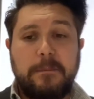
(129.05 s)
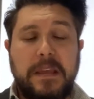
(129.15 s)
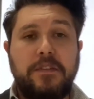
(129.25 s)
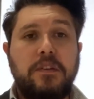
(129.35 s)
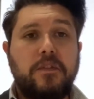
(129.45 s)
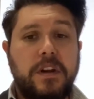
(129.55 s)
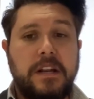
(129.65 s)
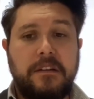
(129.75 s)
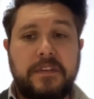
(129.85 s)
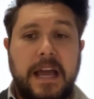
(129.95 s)
If you've got
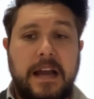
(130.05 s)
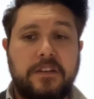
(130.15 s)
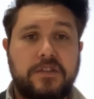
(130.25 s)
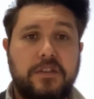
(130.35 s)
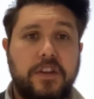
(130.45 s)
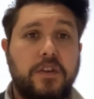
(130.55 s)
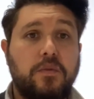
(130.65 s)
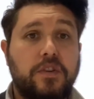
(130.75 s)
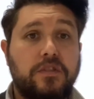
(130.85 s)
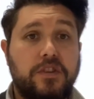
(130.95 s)
enough cash that you
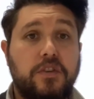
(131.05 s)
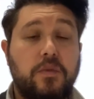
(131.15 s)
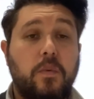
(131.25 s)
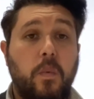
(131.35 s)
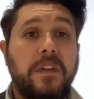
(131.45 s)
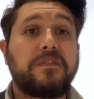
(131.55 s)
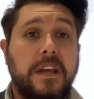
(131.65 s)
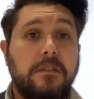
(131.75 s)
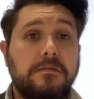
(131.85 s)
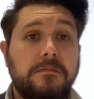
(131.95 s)
can do one deal